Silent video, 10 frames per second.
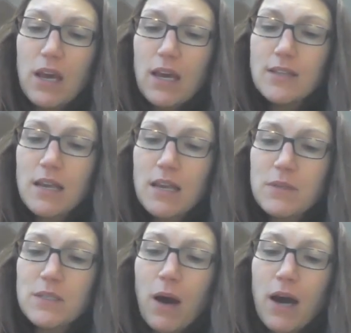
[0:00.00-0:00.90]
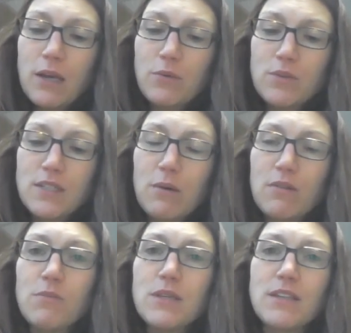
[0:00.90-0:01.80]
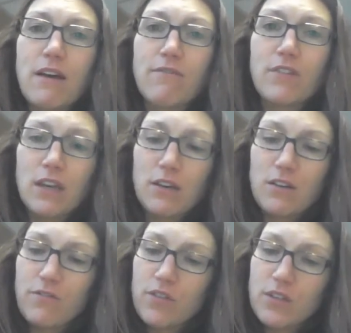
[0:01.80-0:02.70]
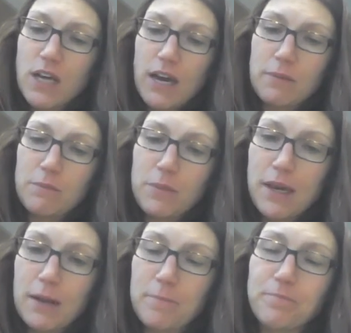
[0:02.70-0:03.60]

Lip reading: He said Miss Maudie would stay with Miss Stephanie for the time being.